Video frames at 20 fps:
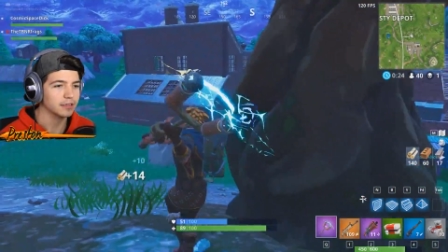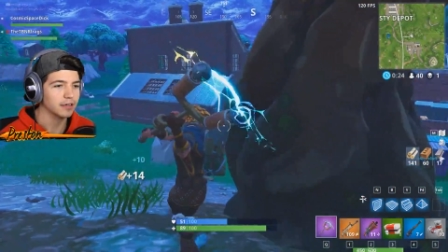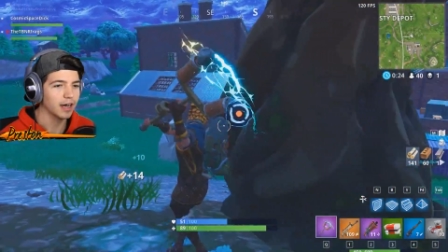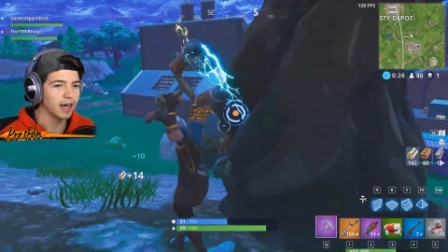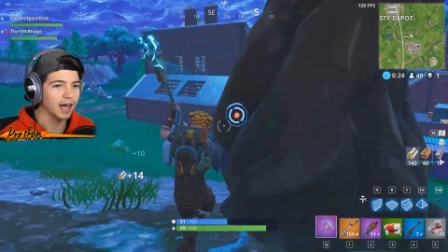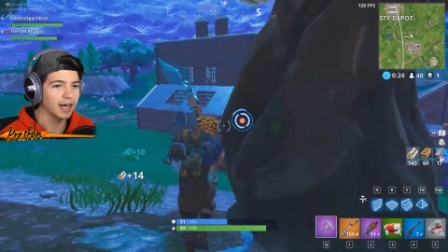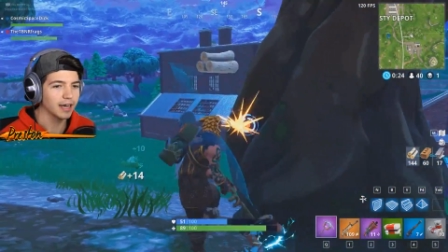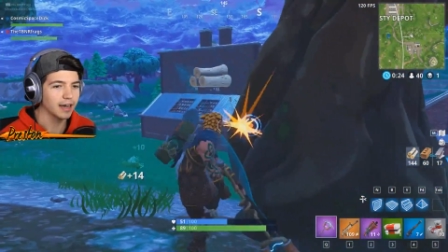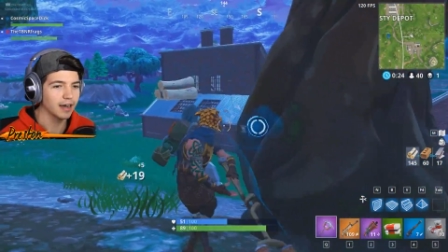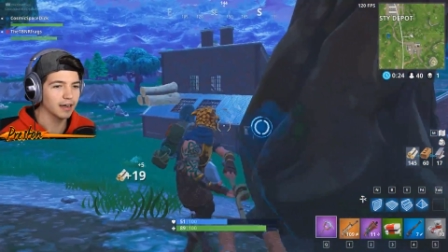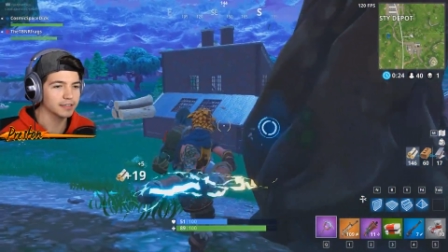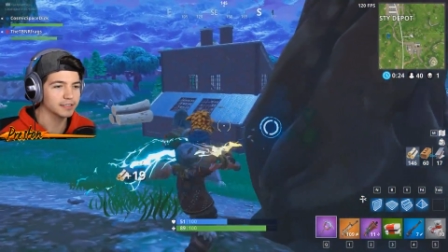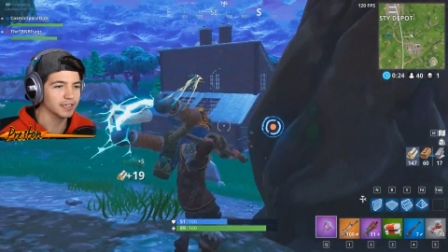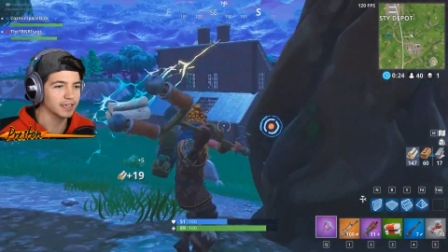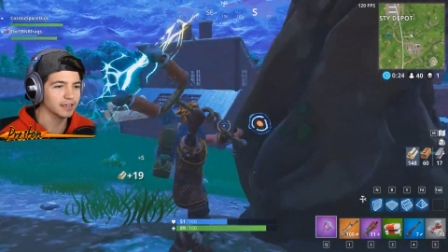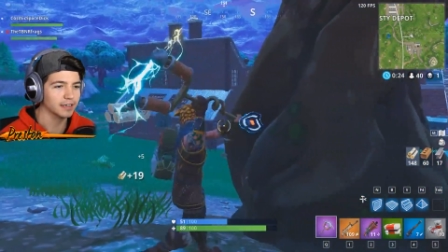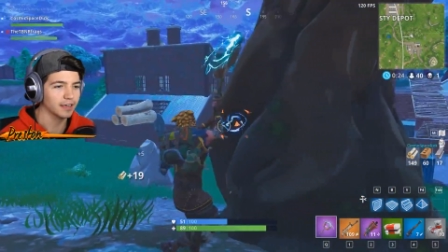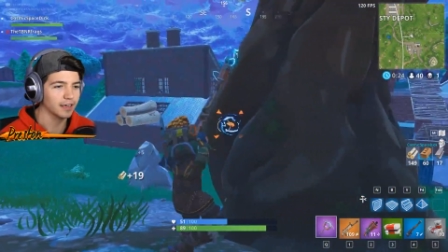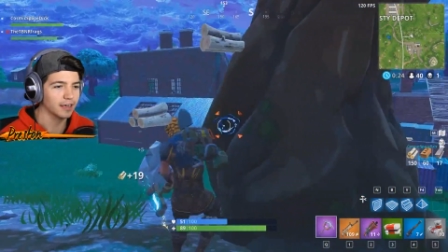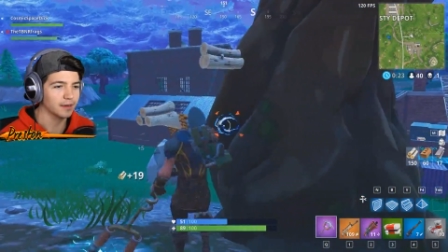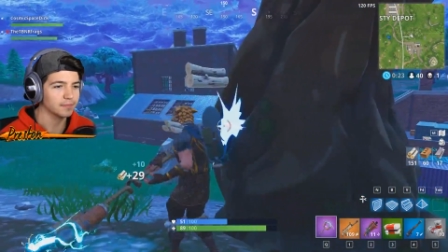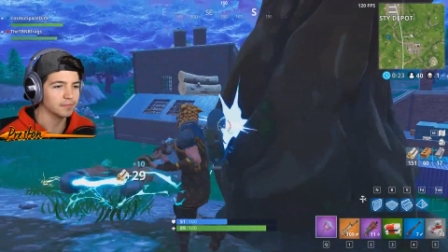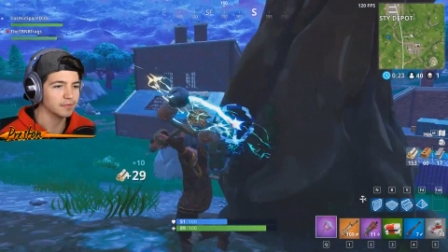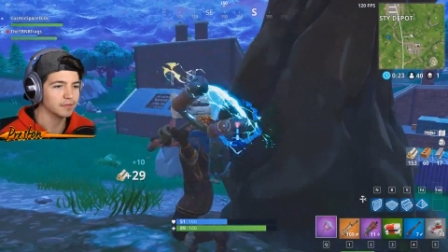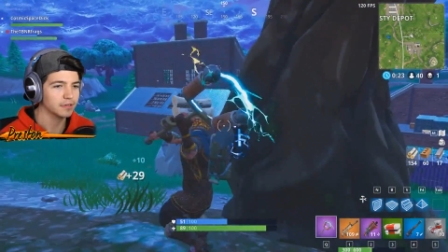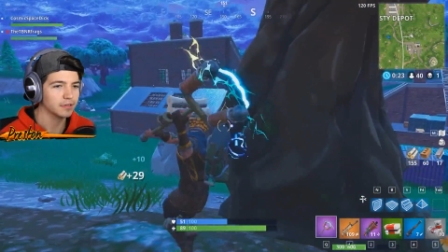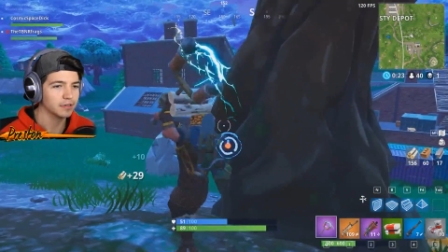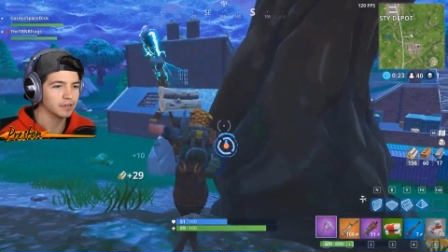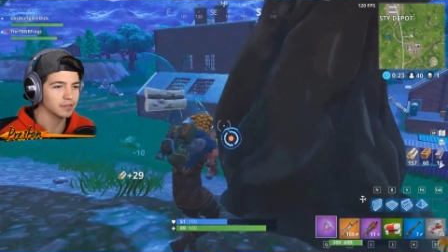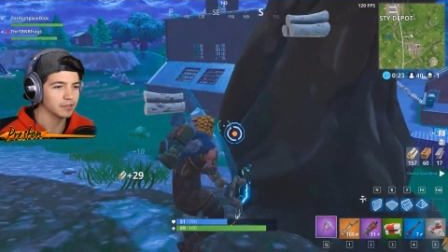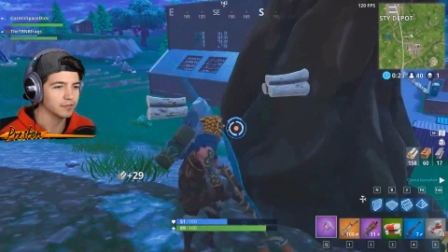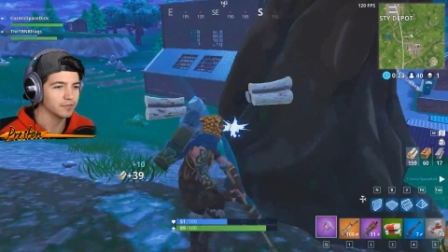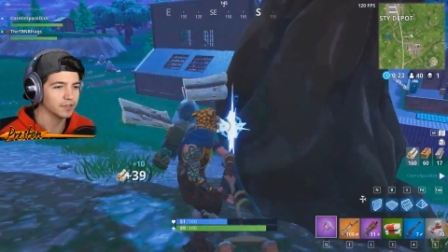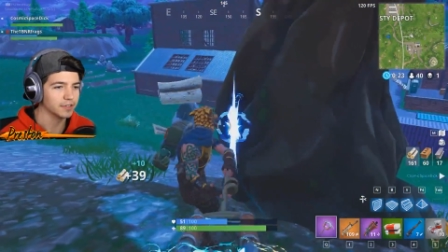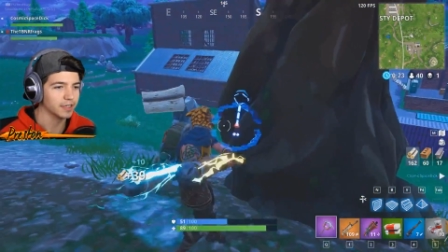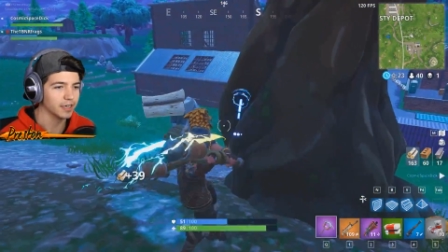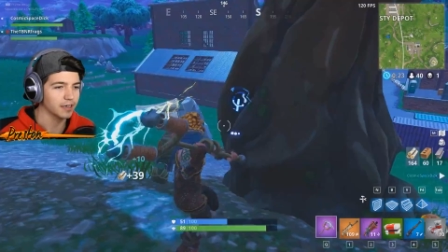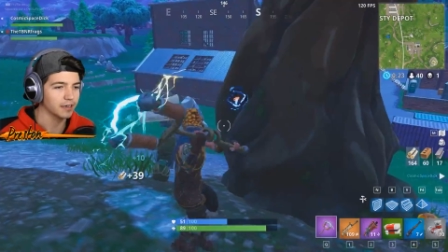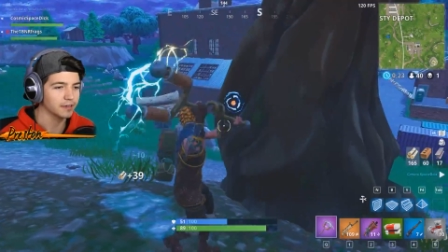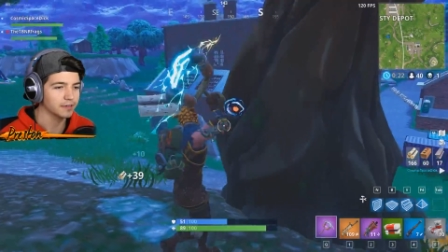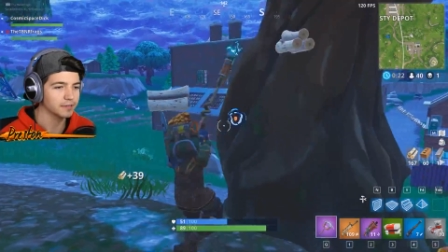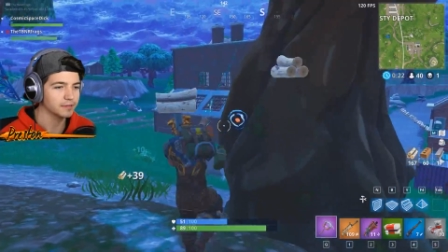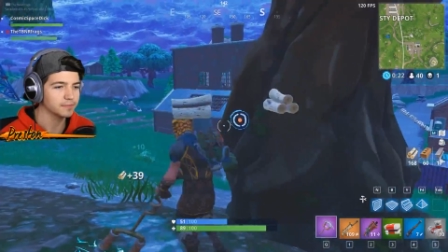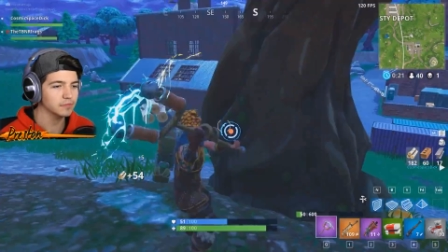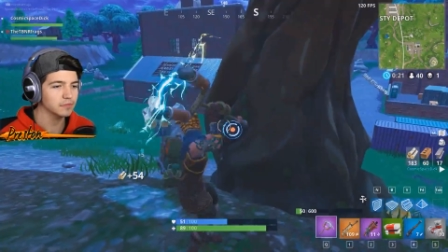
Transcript: high octane game. I'll leave it at that.